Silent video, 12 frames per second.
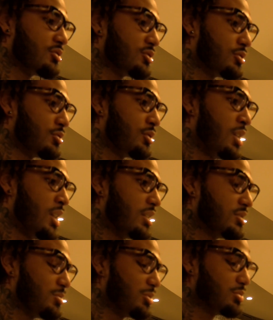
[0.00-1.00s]
So
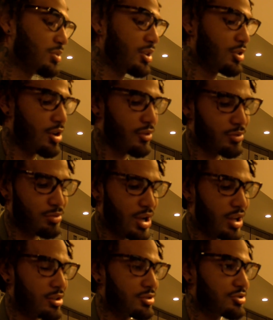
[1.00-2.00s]
if somebody's playing off, I'm
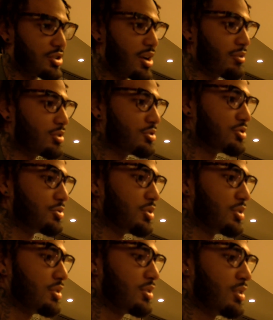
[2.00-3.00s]
probably going to drive it or shoot
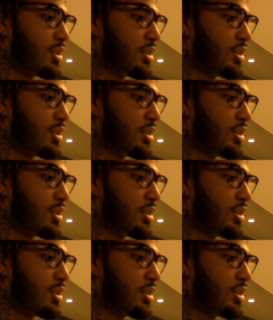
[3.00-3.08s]
it.